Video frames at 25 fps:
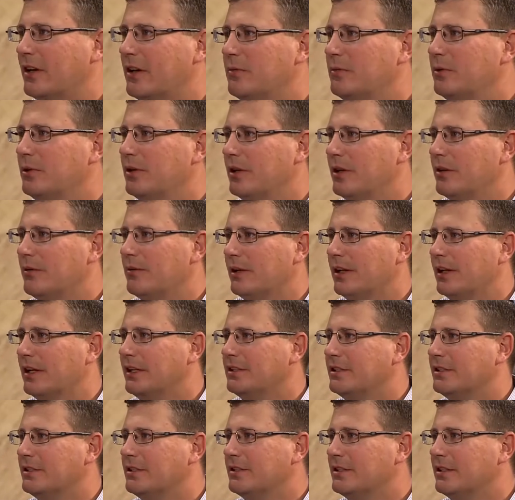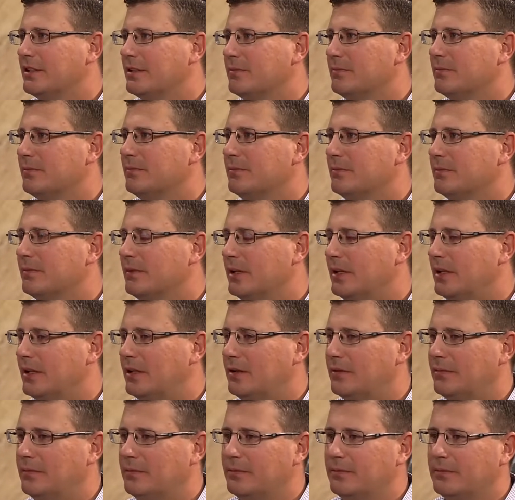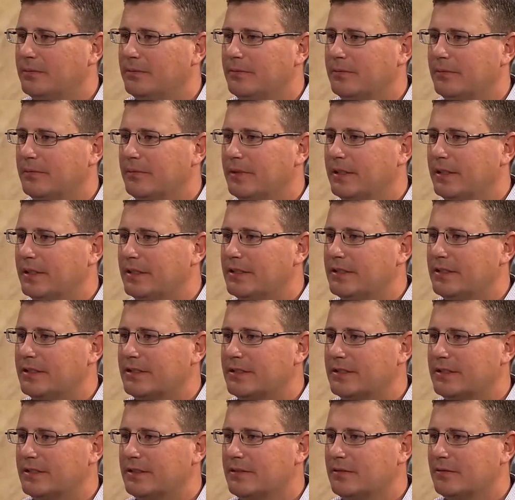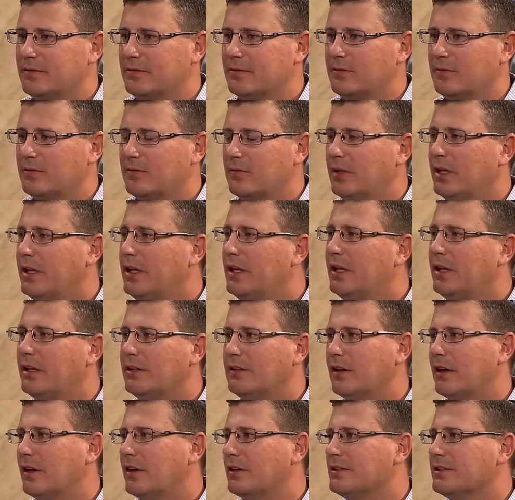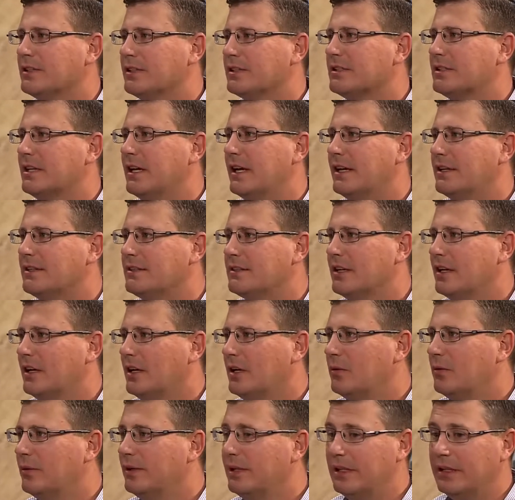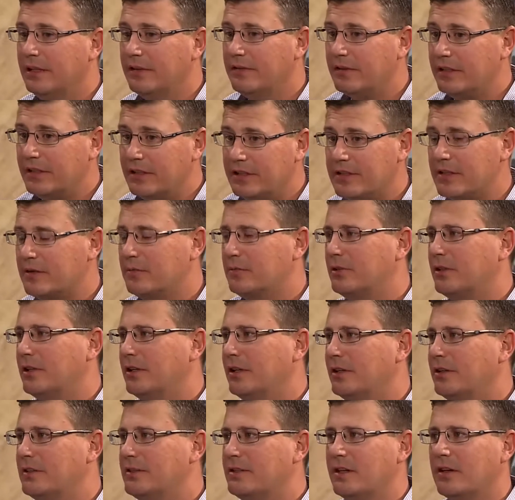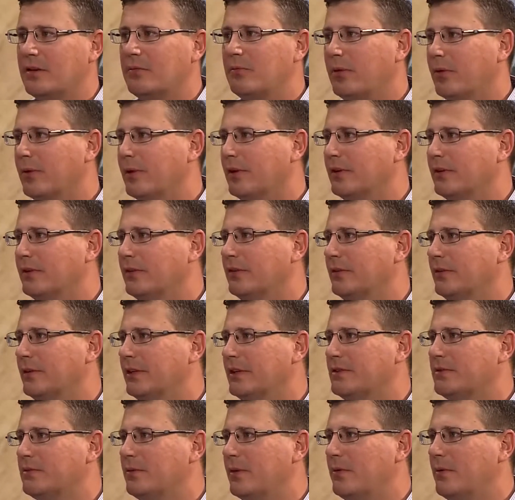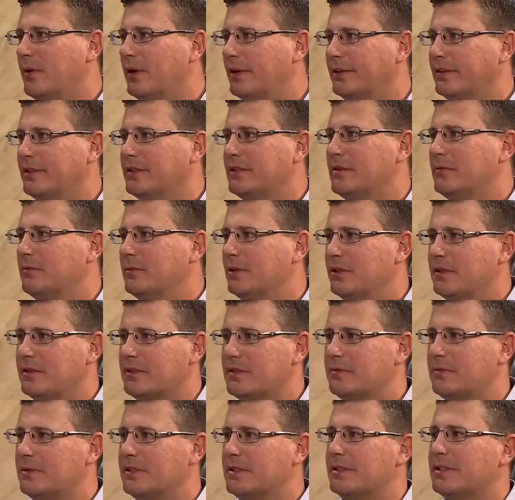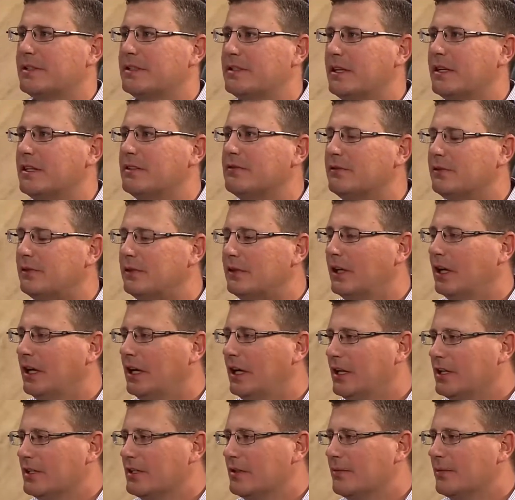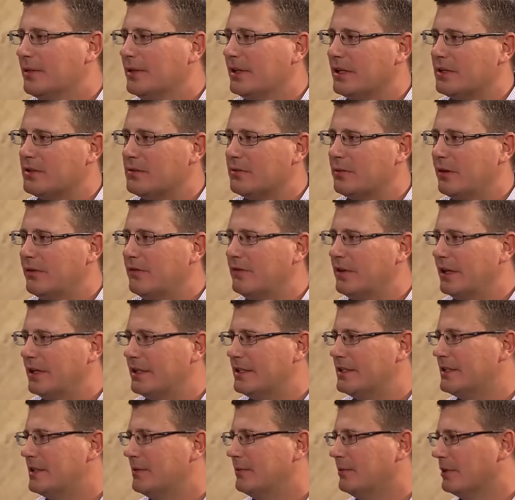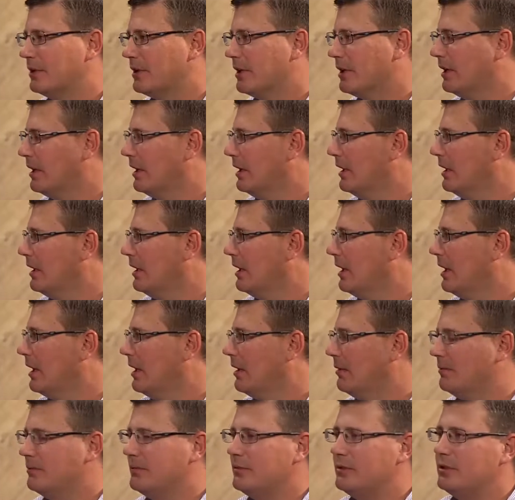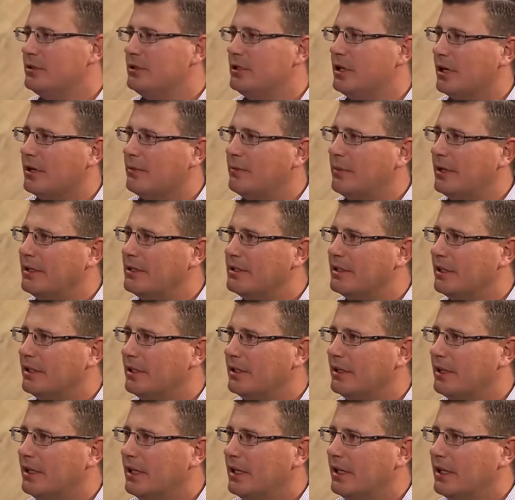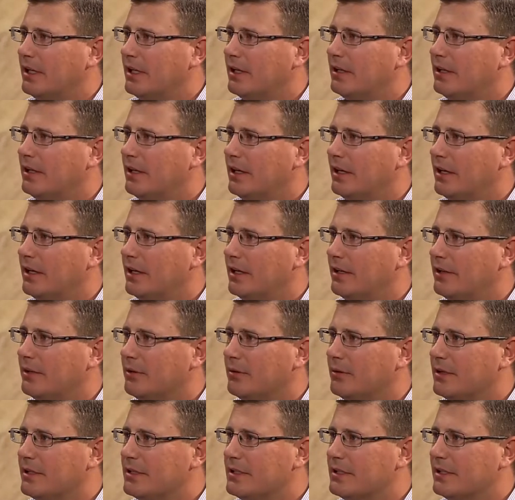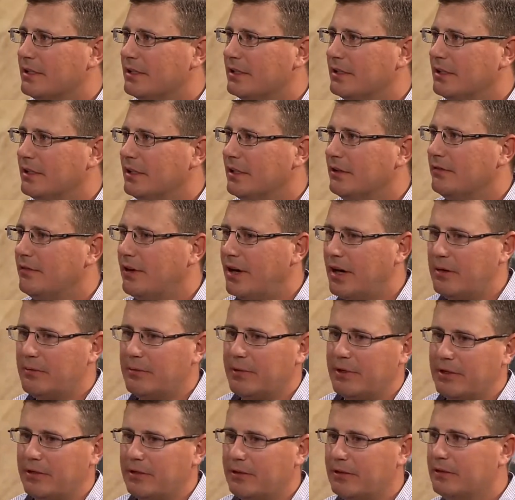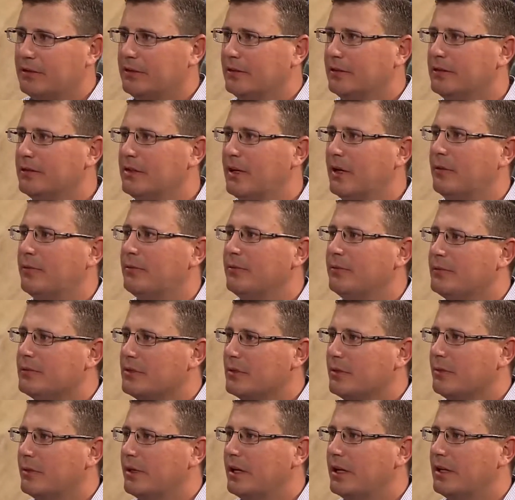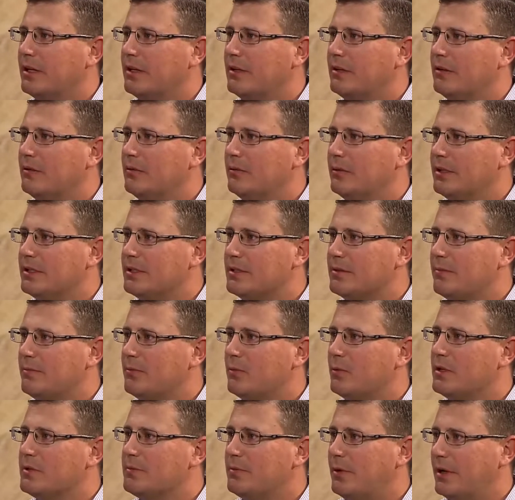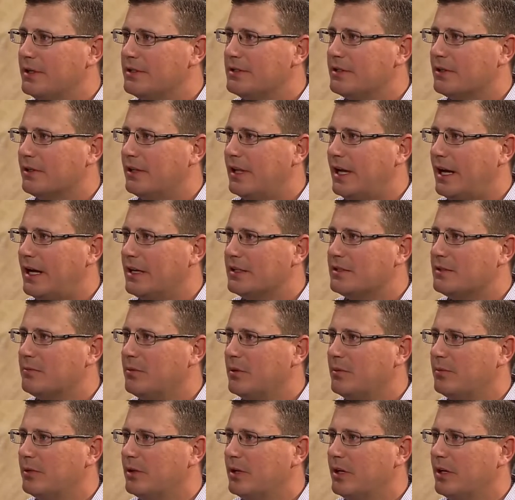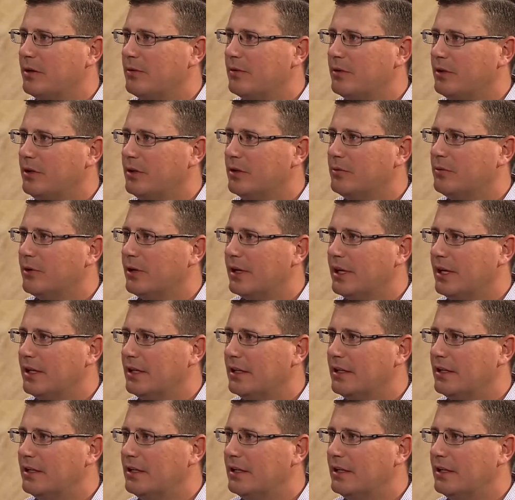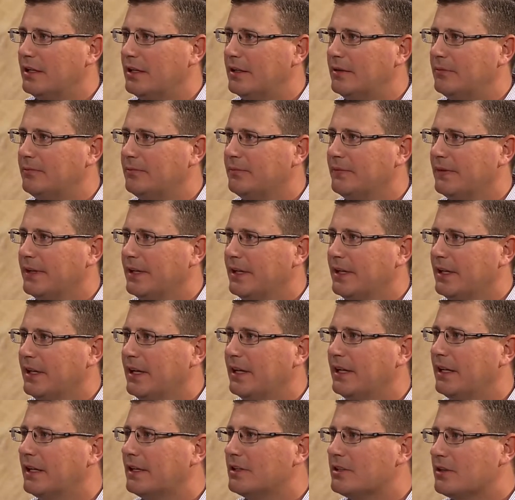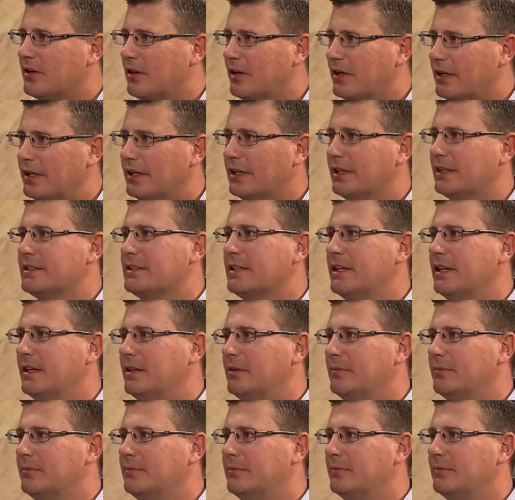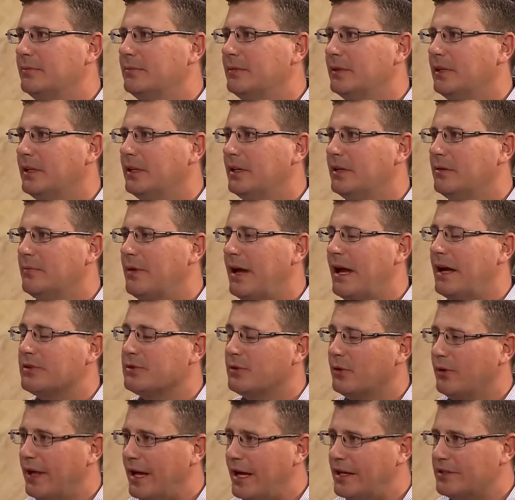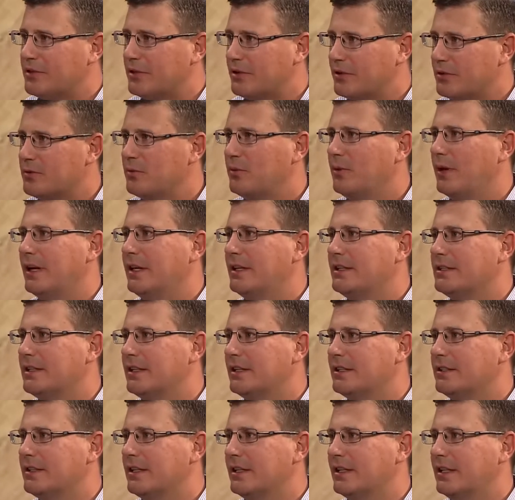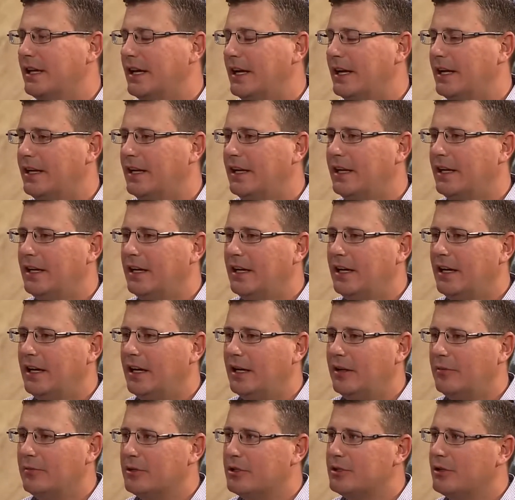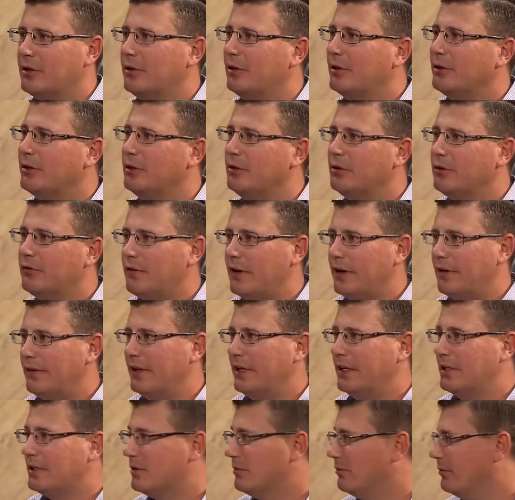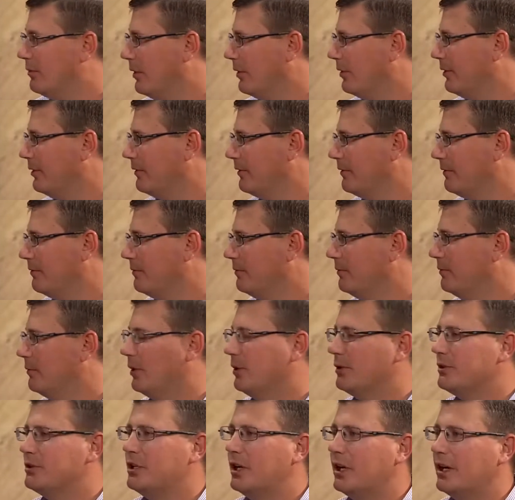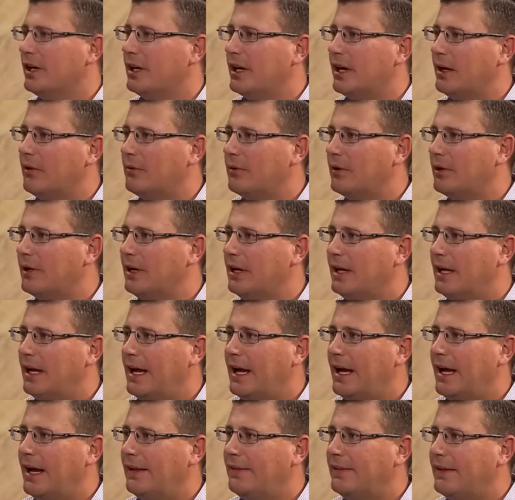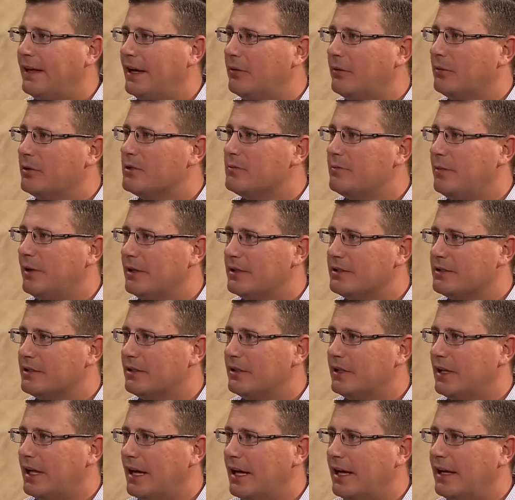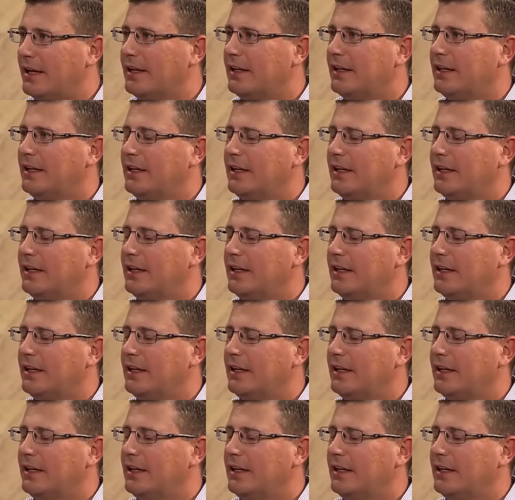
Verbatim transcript: community relationship um, is key to our success. We live in these communities. They're important to us. We want these communities to be successful. Some of the things that we've done, similar, um, Chuck mentioned the, the recent environmental dump, so we could, we, we sponsored that so people could, could bring in um, electronics, um, um, household hazardous waste, things like that. Um, the Show Low Youth Foundation, both of both Chuck and I were at We sponsored that.